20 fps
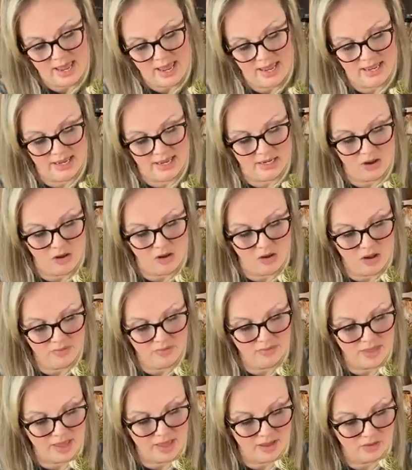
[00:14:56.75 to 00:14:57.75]
And
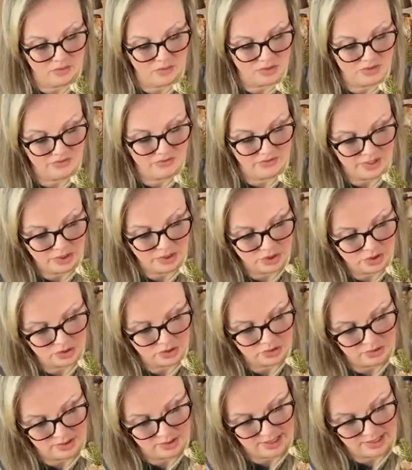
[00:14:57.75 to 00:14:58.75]
on those
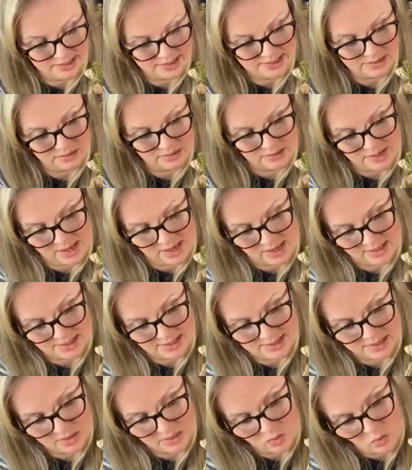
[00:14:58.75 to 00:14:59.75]
featured links
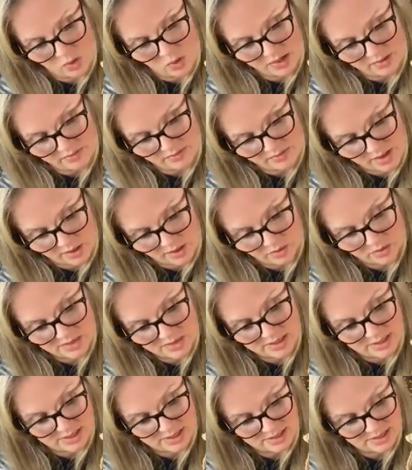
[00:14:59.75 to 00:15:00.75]
list, one of
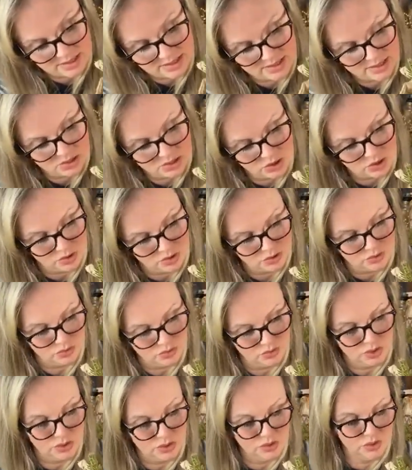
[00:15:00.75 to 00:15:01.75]
those is
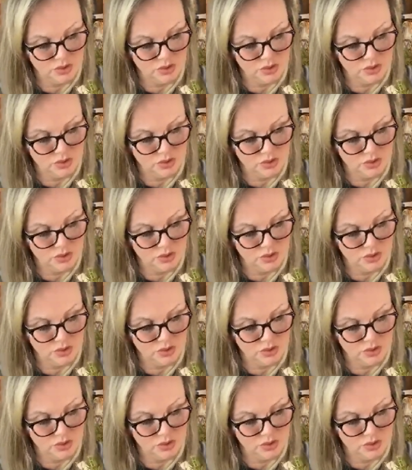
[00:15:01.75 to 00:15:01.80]
to